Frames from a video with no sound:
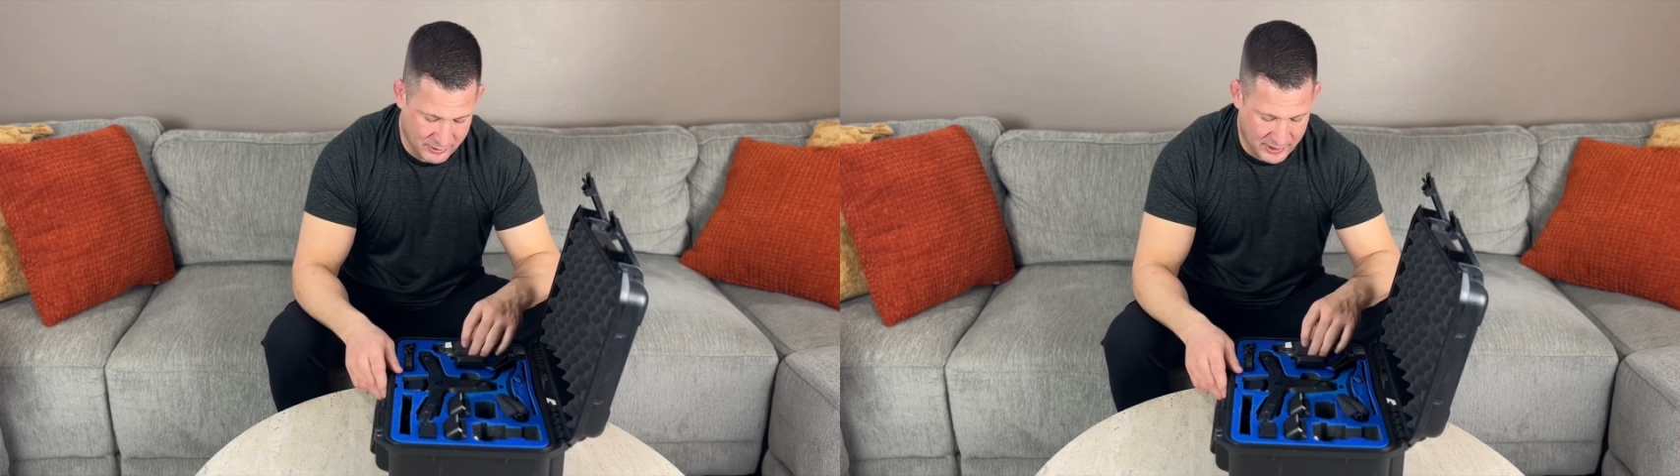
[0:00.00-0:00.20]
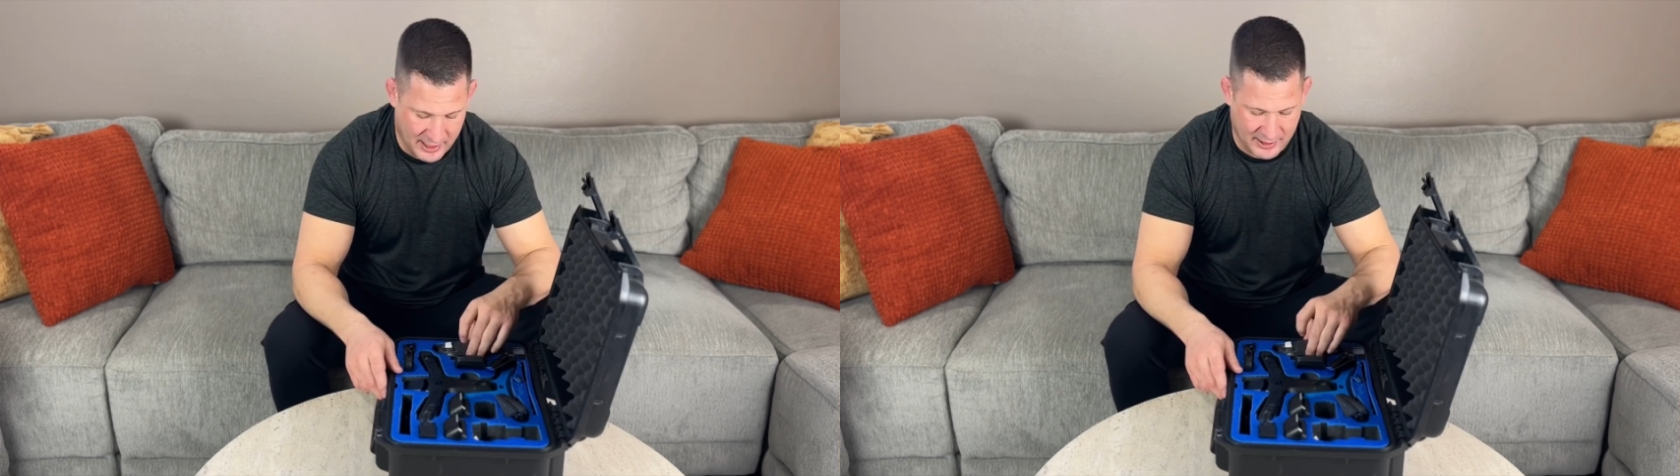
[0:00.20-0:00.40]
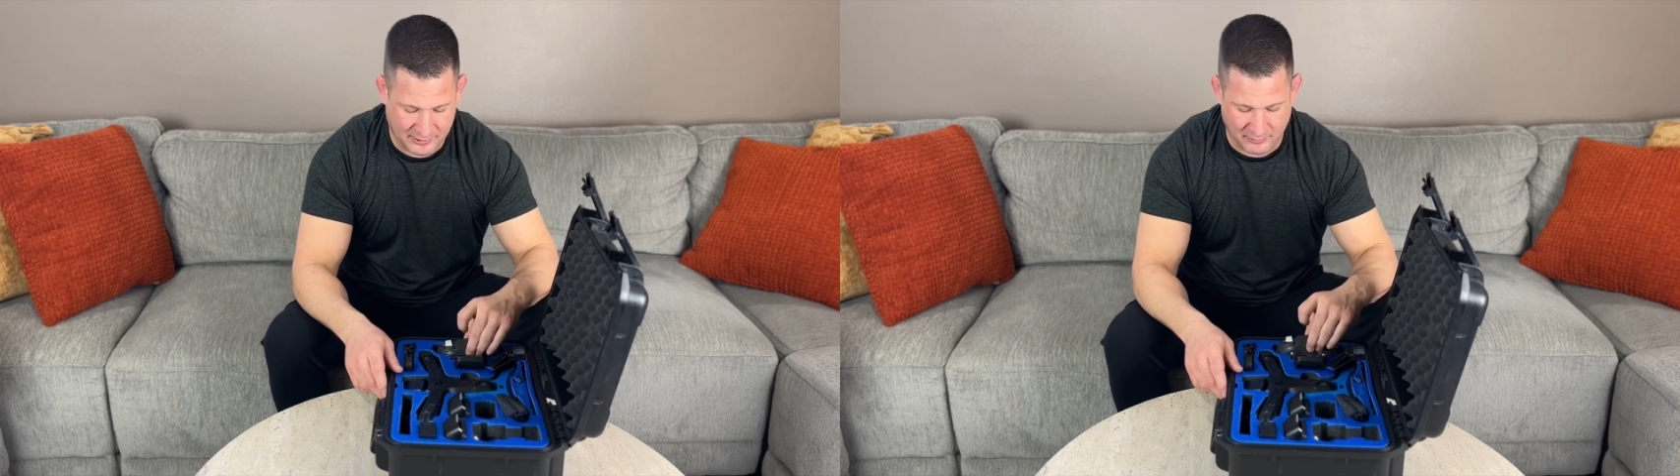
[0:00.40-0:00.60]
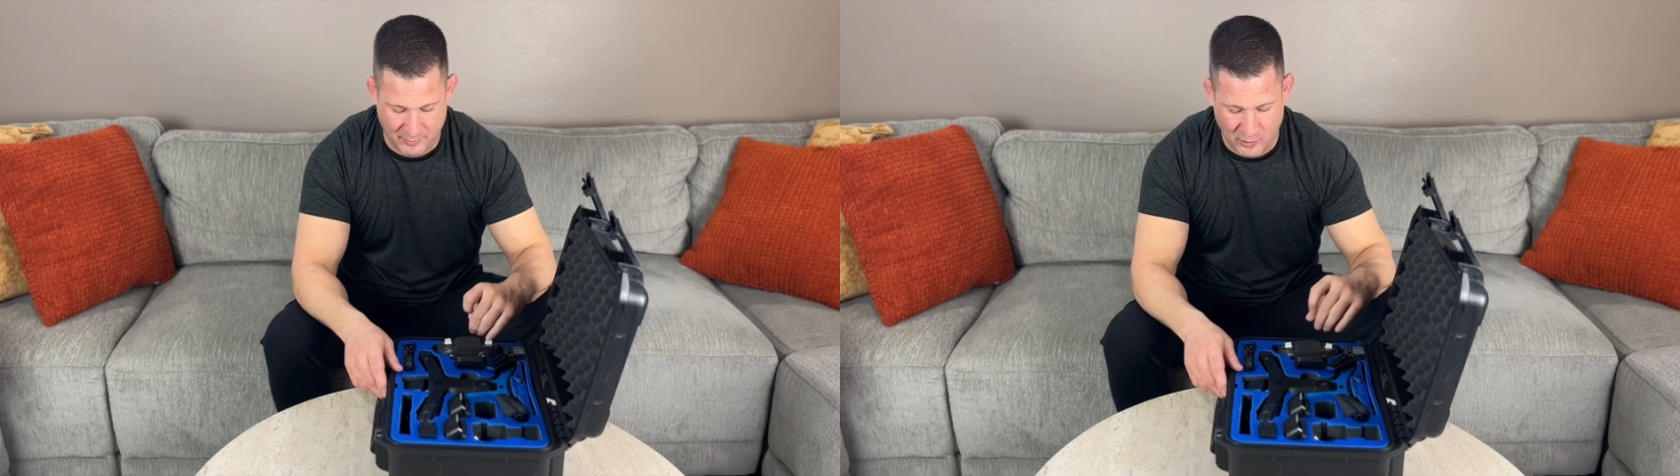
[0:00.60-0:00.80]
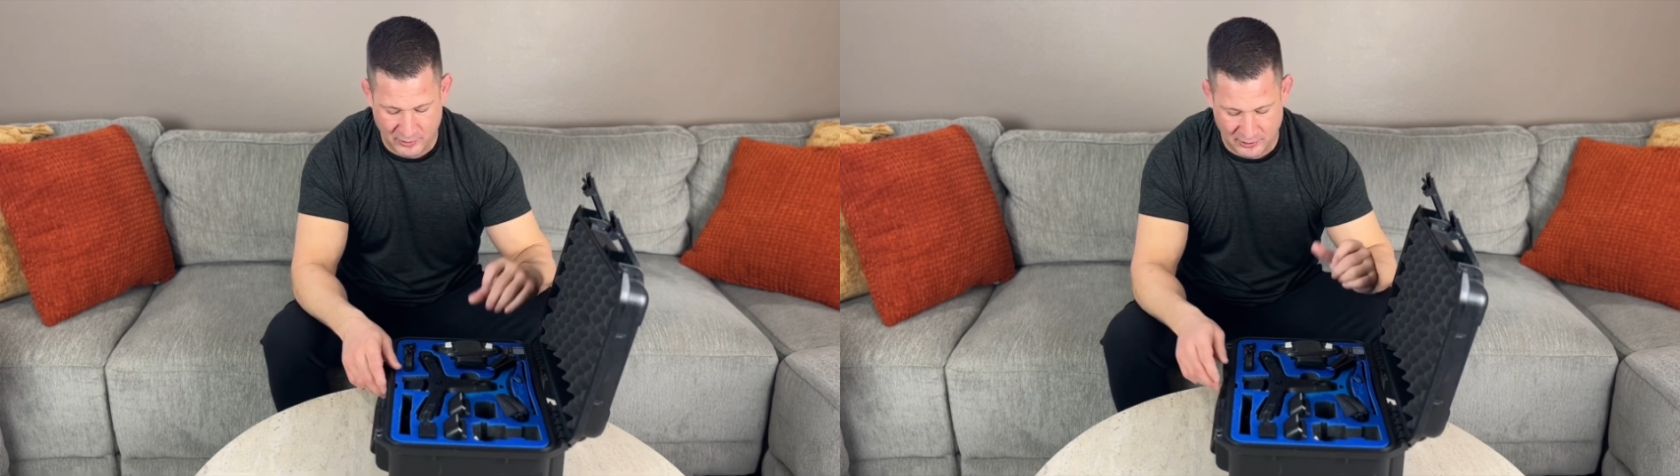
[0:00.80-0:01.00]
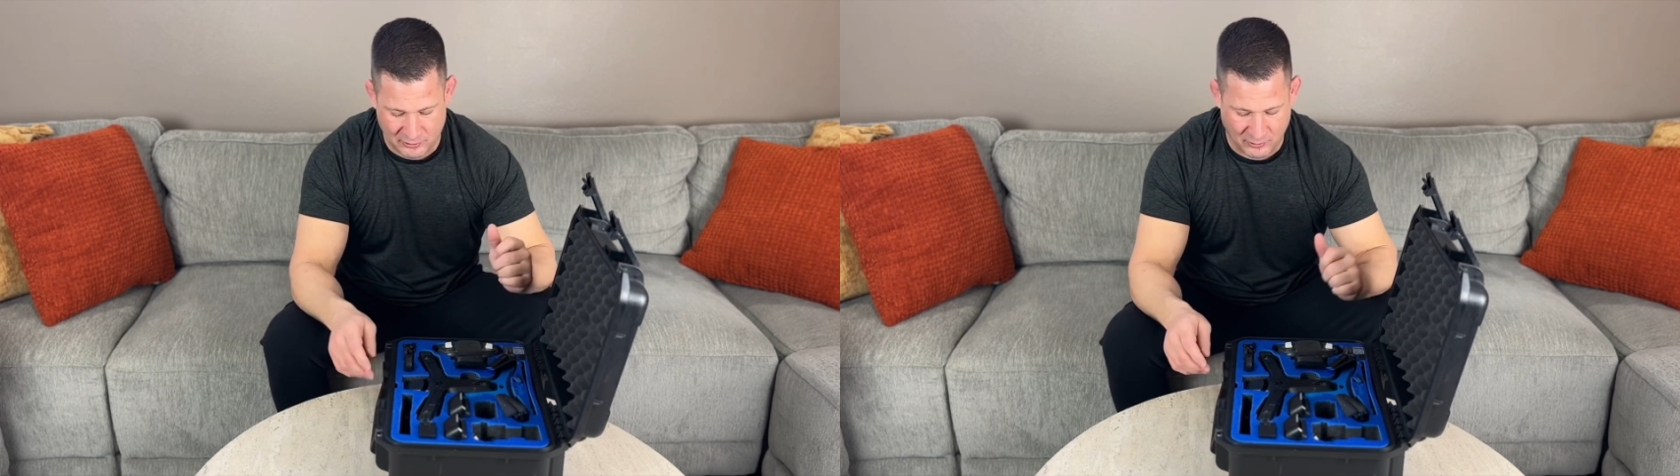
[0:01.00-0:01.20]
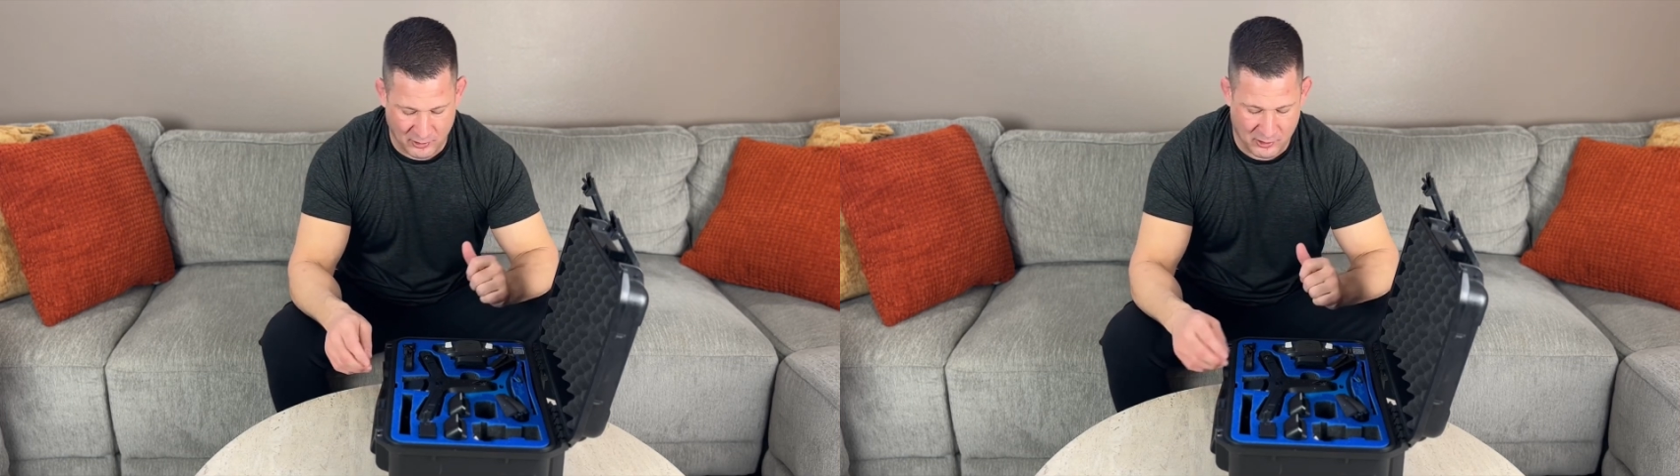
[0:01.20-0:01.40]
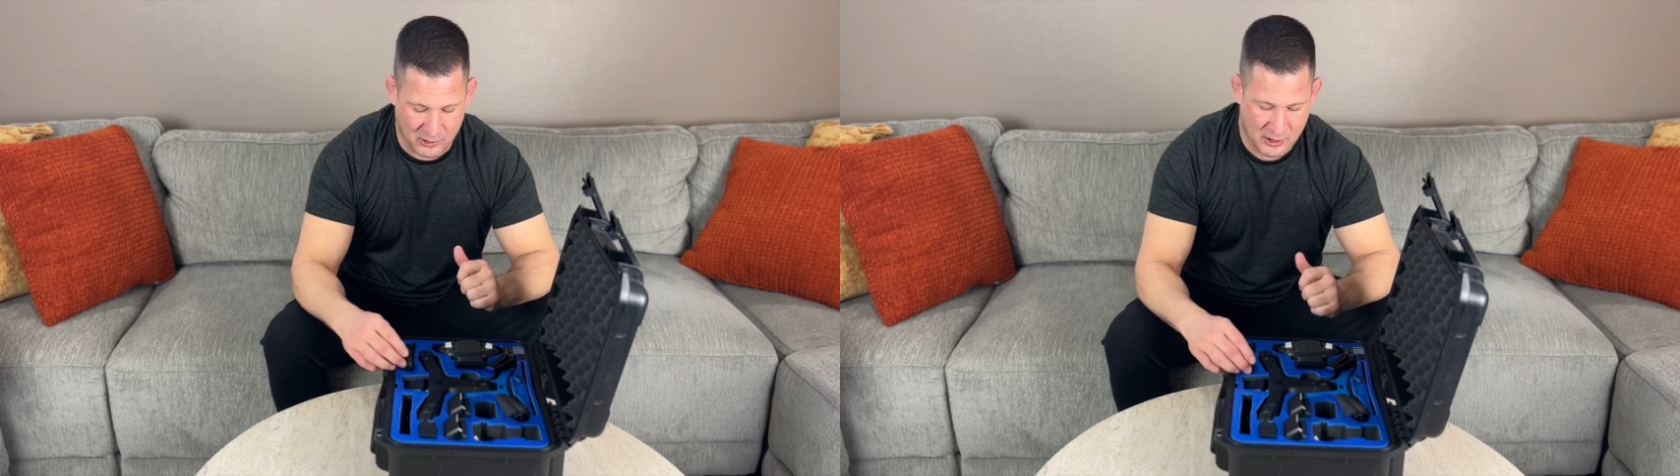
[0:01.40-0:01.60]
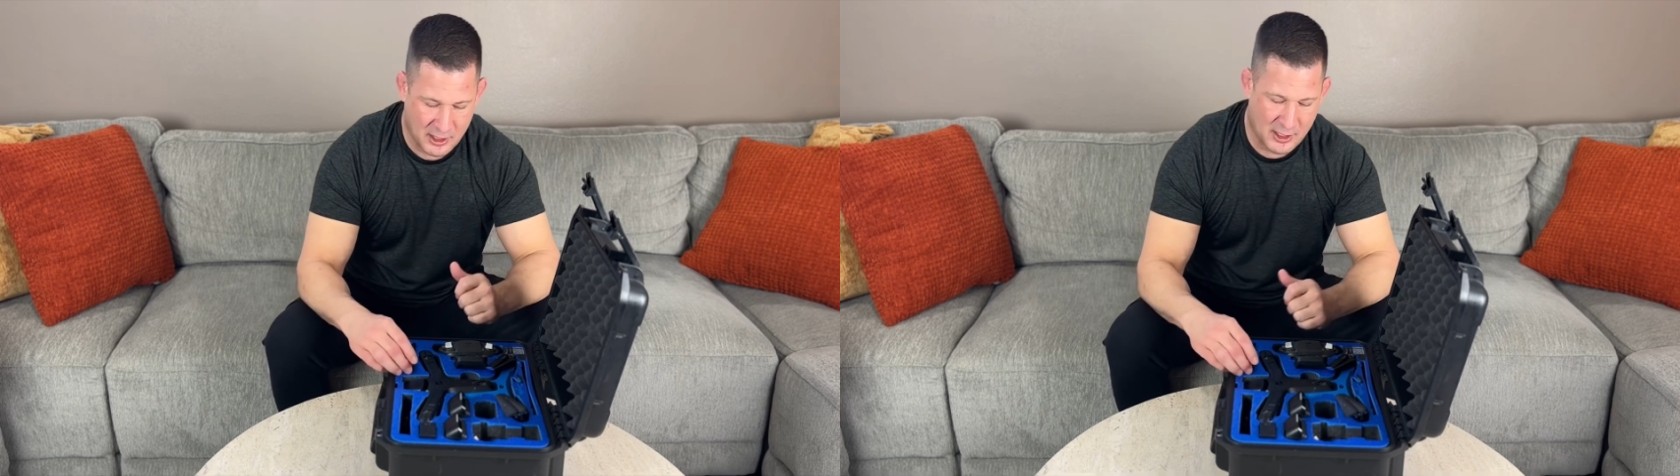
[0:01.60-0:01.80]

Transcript: that has the remote control,